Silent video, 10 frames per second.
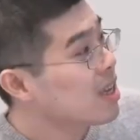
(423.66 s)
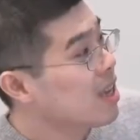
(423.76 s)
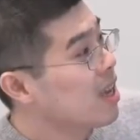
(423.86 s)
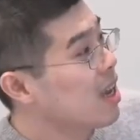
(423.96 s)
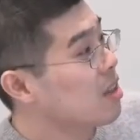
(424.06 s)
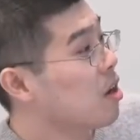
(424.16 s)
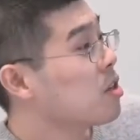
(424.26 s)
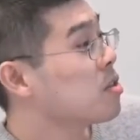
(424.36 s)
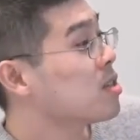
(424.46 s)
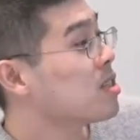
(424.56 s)
And
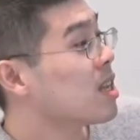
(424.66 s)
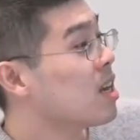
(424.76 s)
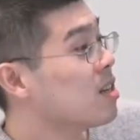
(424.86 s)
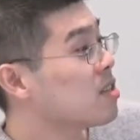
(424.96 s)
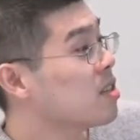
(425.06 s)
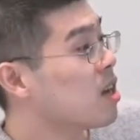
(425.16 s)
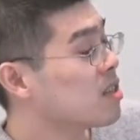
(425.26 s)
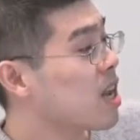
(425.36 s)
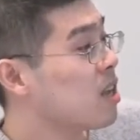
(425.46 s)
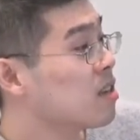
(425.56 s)
also the seller is not
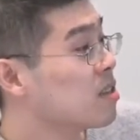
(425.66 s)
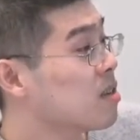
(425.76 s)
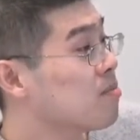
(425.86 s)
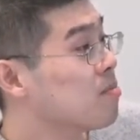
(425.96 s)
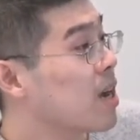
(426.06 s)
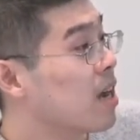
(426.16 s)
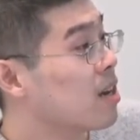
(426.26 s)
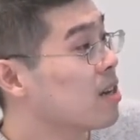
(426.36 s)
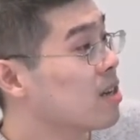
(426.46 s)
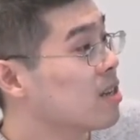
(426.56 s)
telling the
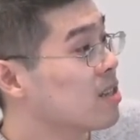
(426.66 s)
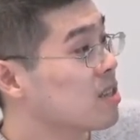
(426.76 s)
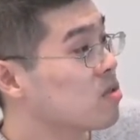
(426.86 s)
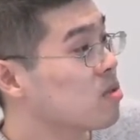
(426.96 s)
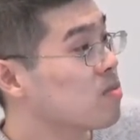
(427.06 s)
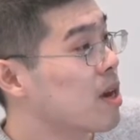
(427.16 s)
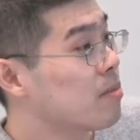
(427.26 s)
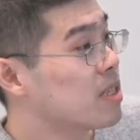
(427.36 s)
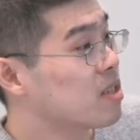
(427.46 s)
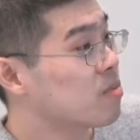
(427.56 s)
buyer these two
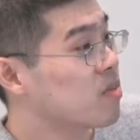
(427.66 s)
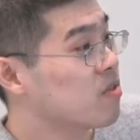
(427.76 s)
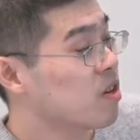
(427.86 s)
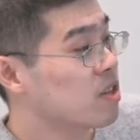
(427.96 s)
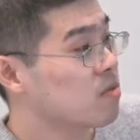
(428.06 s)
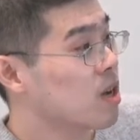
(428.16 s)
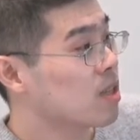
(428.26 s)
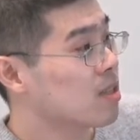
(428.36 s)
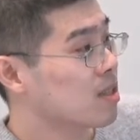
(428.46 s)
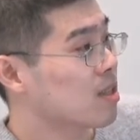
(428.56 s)
parameters before it's run.
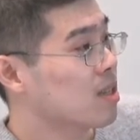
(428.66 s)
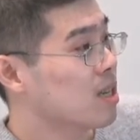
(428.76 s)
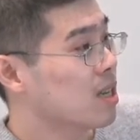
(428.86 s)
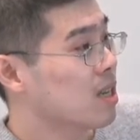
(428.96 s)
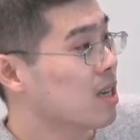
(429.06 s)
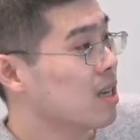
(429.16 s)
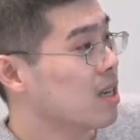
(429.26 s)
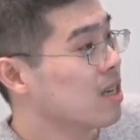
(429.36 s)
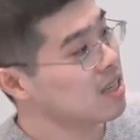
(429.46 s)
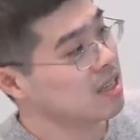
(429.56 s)

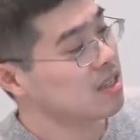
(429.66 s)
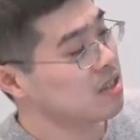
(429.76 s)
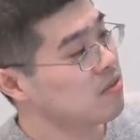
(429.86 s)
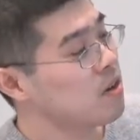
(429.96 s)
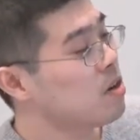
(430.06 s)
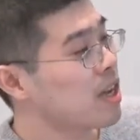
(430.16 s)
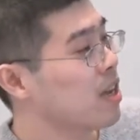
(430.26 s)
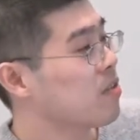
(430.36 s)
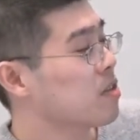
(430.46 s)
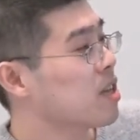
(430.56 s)
Uh, it's even okay
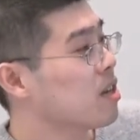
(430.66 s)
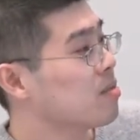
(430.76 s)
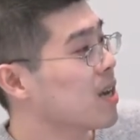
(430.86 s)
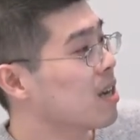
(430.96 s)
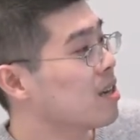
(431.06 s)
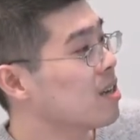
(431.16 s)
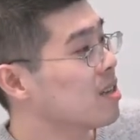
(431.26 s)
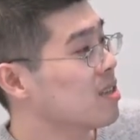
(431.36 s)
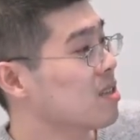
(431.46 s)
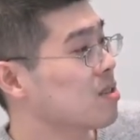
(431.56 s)
if you tell the buyer
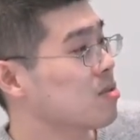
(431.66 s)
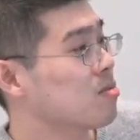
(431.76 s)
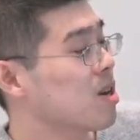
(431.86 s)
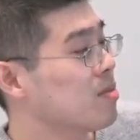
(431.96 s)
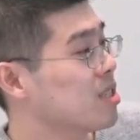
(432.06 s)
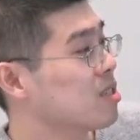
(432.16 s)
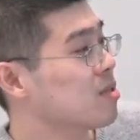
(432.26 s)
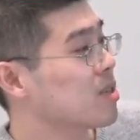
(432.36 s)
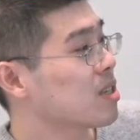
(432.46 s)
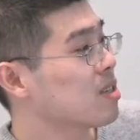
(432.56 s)
these two
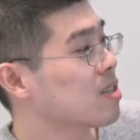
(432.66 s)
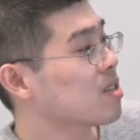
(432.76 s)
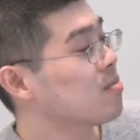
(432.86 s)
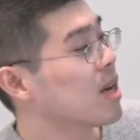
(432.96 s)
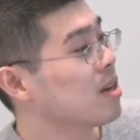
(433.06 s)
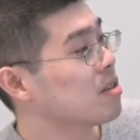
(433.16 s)
parameters because the buyer is